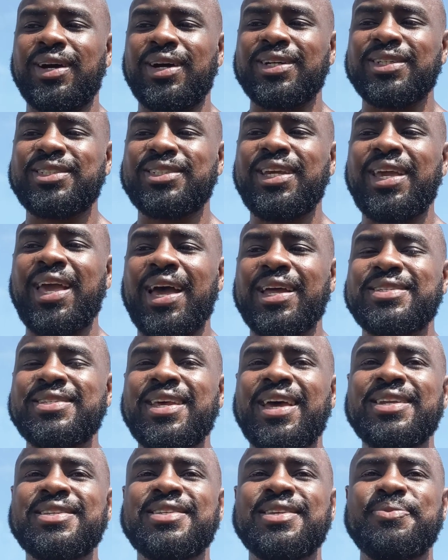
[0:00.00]
she had
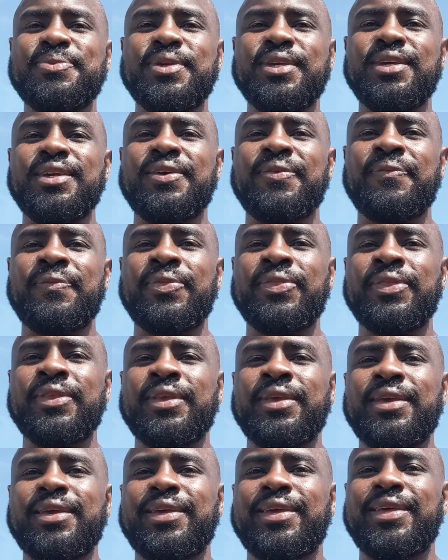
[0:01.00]
said to me
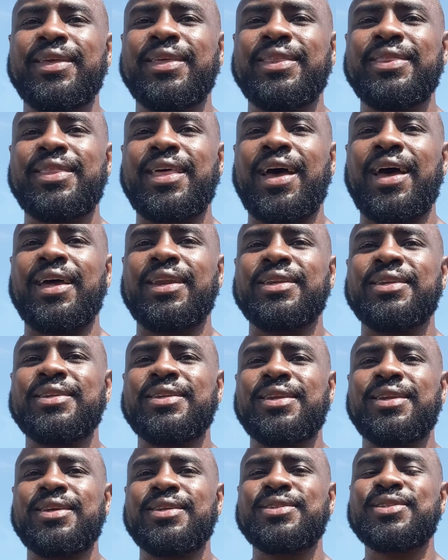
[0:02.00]
that
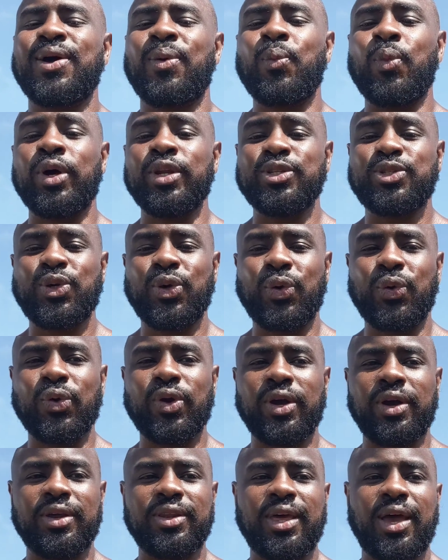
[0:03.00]
someone told
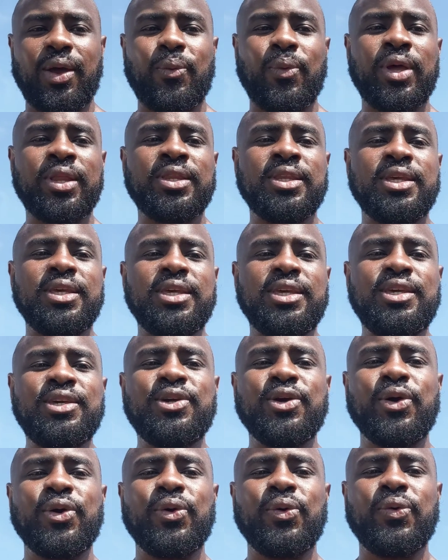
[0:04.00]
her that when the
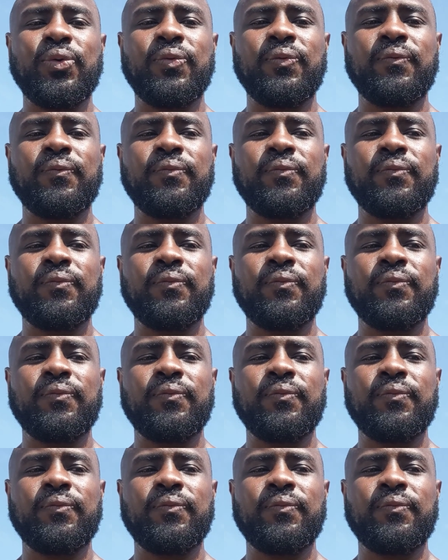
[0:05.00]
ego